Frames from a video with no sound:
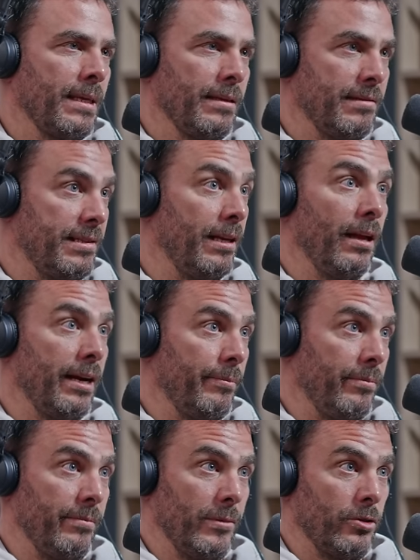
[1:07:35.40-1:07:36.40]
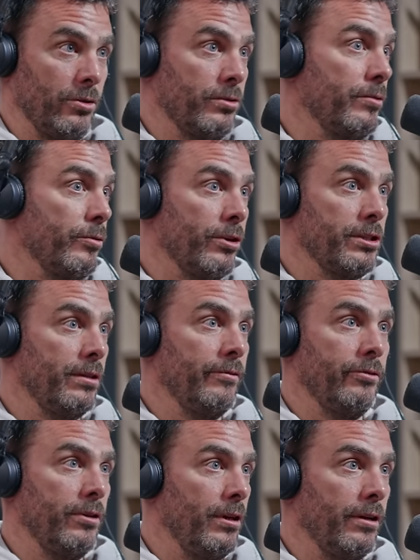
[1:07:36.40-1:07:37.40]
Still I'm controversial
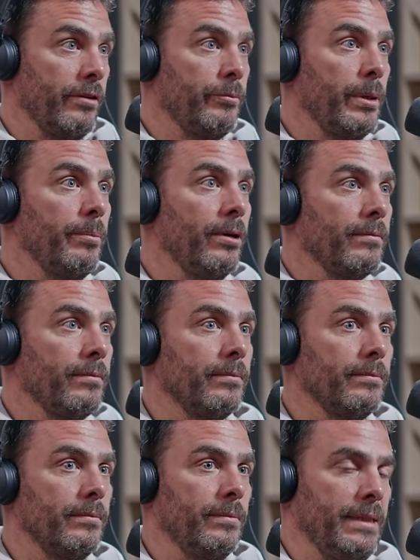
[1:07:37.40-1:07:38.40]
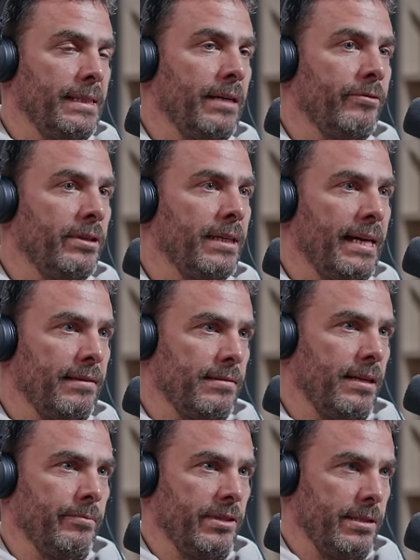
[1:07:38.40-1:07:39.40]
for a lot of people,
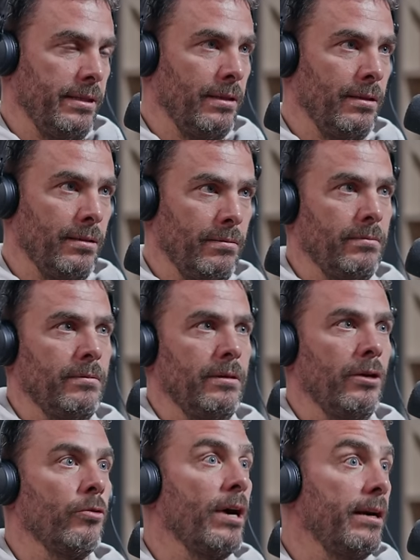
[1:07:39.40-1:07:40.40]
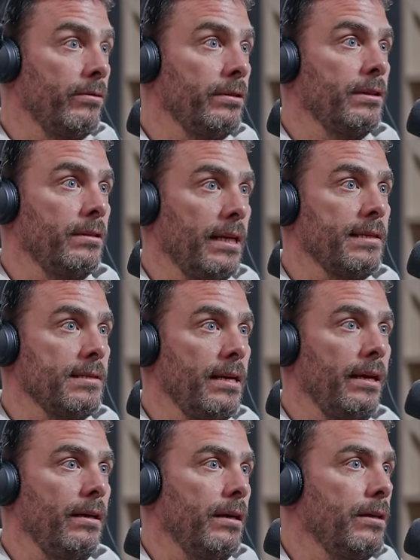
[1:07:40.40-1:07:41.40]
nevertheless, I'm still around, let's
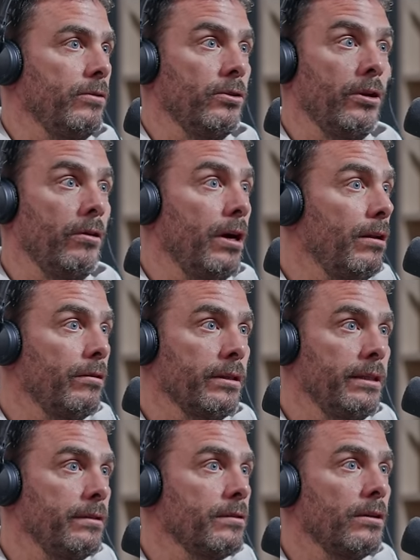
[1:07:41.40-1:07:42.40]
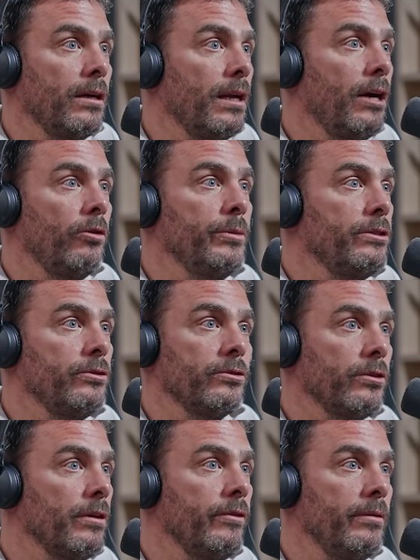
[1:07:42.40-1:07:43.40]
say. I don't know how long he's going to allow me to
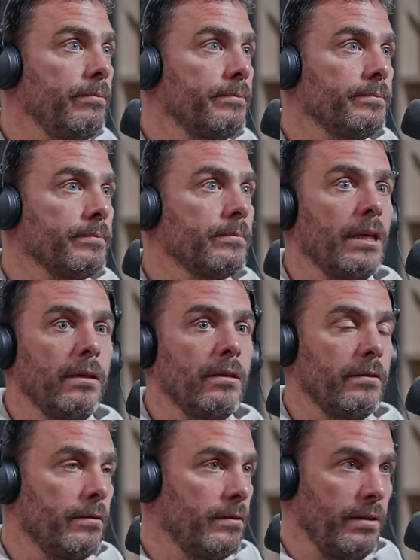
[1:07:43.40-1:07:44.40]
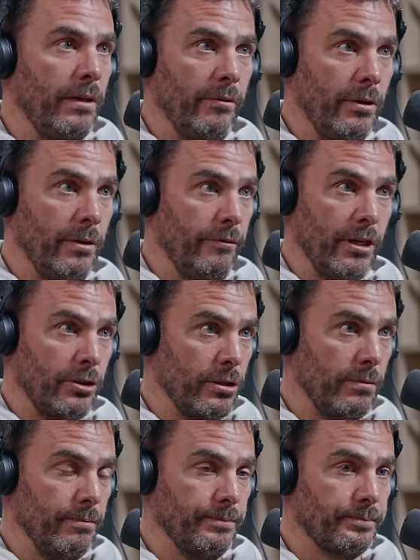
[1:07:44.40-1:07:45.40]
serve him in this seva
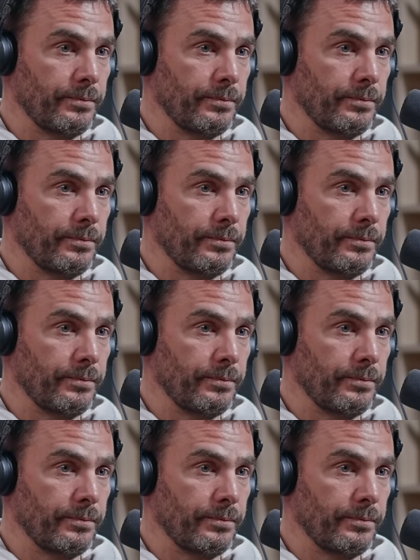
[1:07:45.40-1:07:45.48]
function.